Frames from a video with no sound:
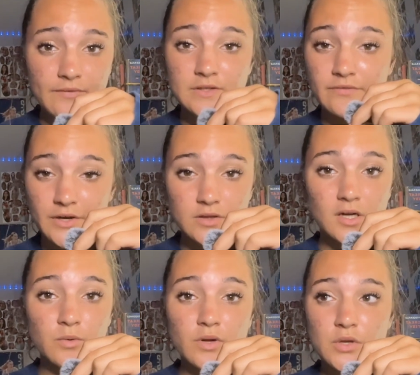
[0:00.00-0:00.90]
If it's a very
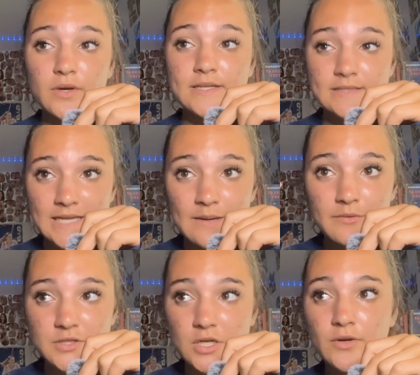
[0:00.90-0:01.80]
long one, you can
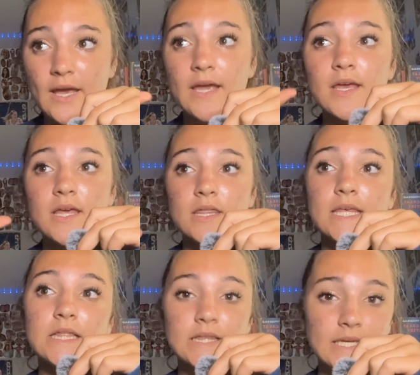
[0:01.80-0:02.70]
establish, okay,
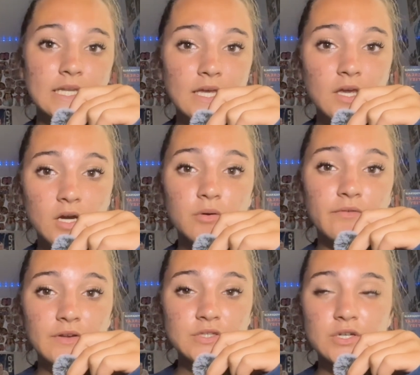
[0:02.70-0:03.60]
the leading
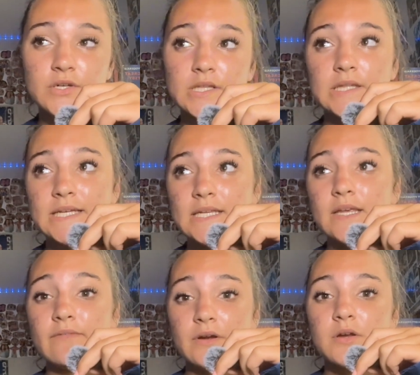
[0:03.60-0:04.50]
coefficient or the
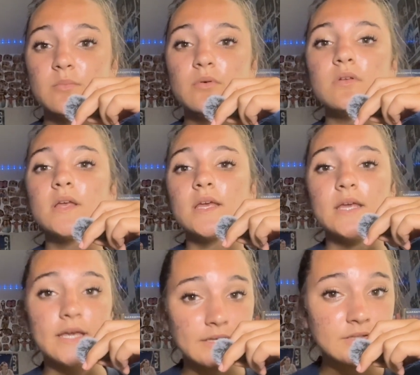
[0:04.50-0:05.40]
leading variable
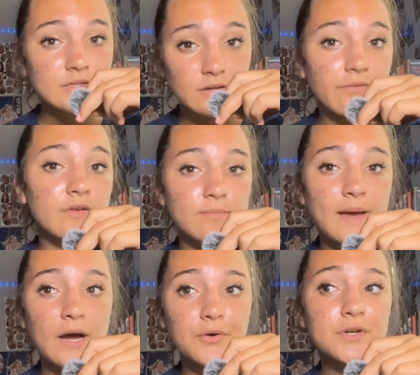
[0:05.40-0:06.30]
is to the fifth
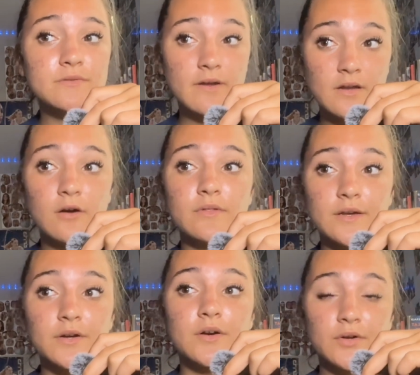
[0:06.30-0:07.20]
power, so I know
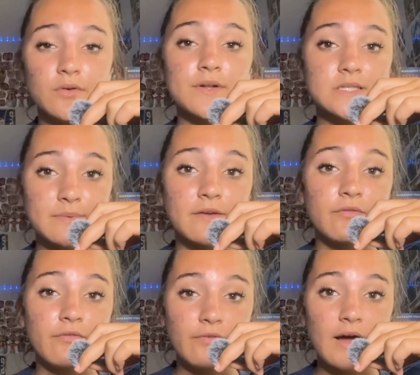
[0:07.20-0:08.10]
there are going to be
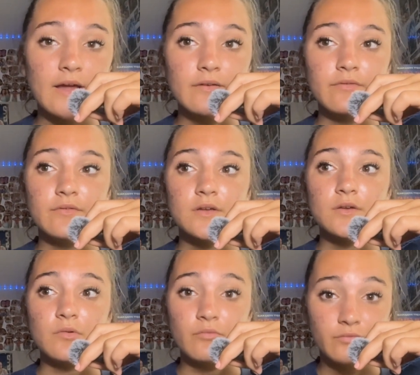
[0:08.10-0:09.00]
5
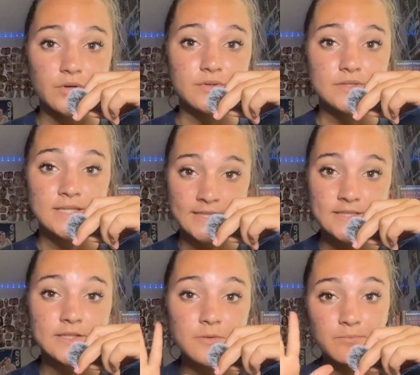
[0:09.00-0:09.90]
roots that
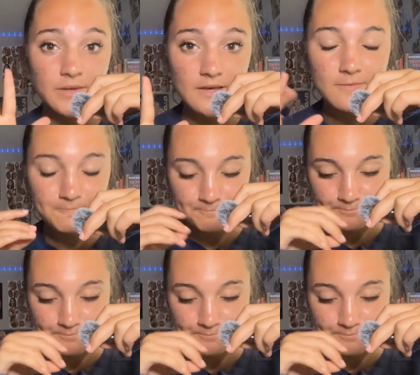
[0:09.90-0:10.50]
this could be,